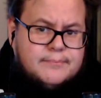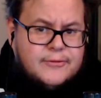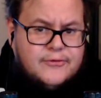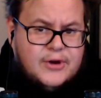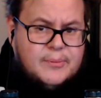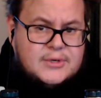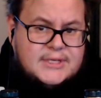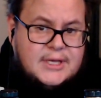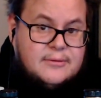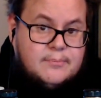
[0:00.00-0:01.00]

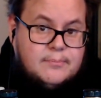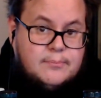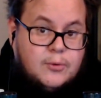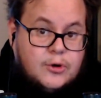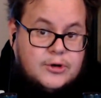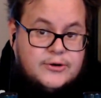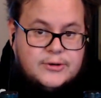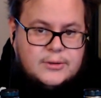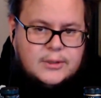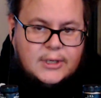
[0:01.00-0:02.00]
3% port
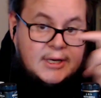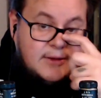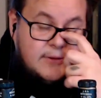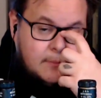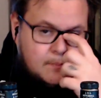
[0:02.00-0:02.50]
in it,